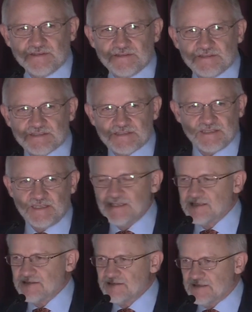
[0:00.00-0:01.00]

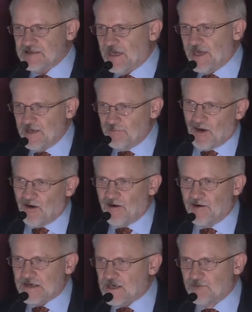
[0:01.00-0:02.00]
sitting at a
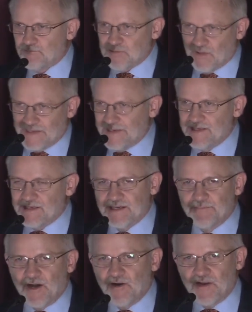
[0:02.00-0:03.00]
bar complaining
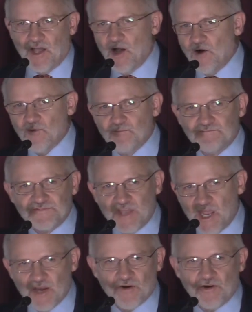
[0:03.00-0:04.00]
about how
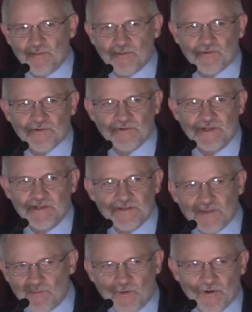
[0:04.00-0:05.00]
terrible
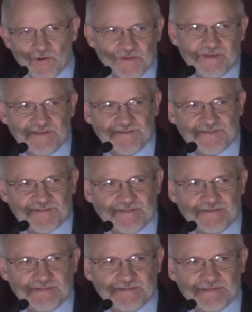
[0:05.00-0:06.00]
the world is.
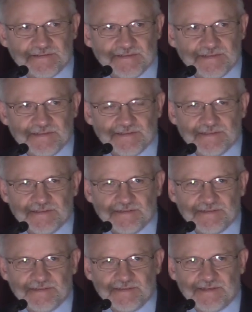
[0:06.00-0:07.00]

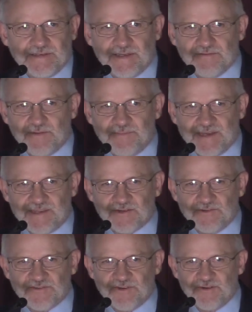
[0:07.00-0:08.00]
And then everybody
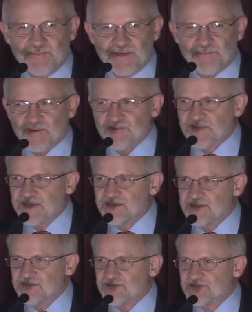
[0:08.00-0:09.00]
goes home in a
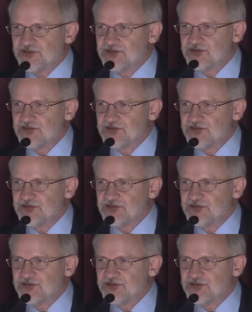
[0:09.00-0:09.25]
Mercedes.